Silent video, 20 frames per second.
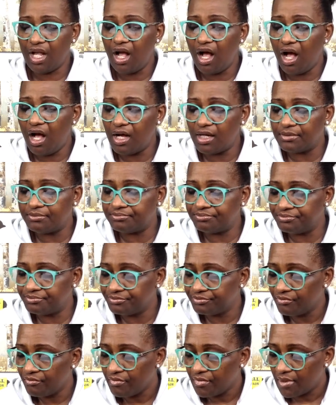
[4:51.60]

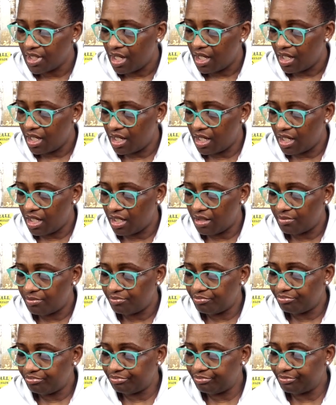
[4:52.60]
um, uh,
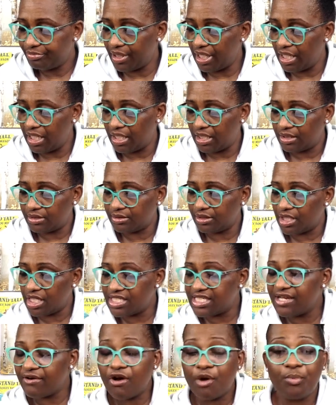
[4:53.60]
a
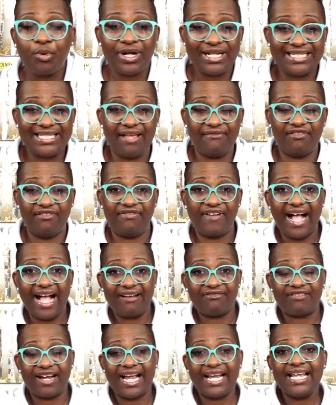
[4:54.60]

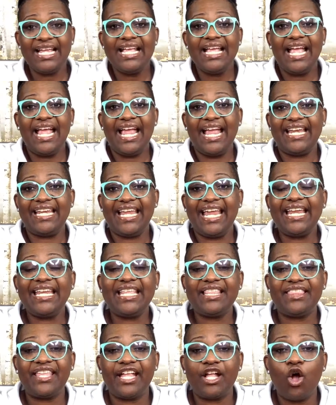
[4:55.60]
0.75, right? And
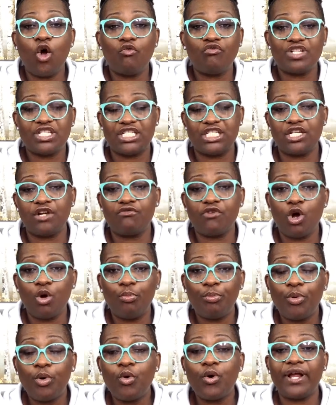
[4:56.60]
anything over zero
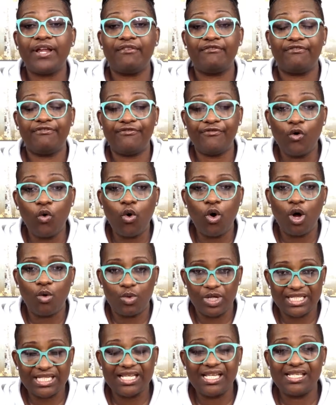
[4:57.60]
point 0.4
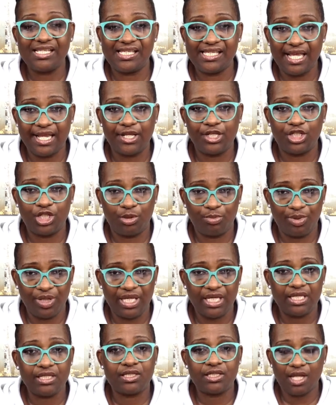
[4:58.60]
was considered to
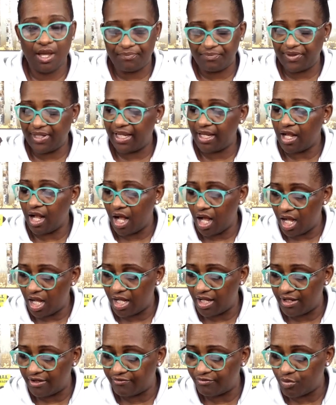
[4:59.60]
be something
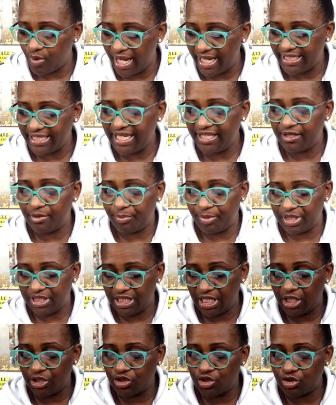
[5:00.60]
of what? Either
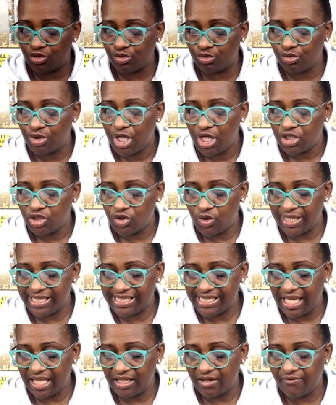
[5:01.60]
potential to
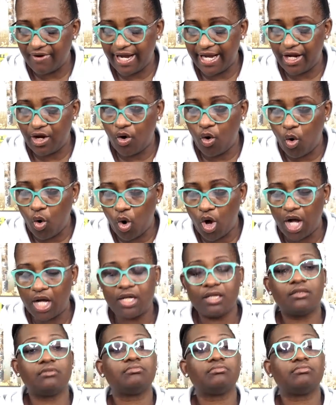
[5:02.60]
accelerate or